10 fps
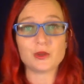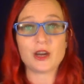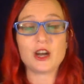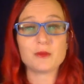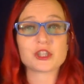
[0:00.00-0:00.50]

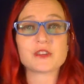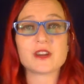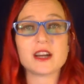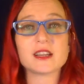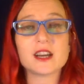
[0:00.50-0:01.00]
how much I've
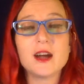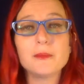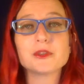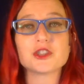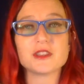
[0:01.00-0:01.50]
gotten
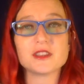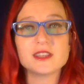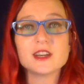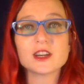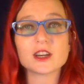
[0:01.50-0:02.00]
accomplished in this
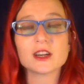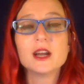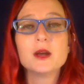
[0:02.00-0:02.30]
year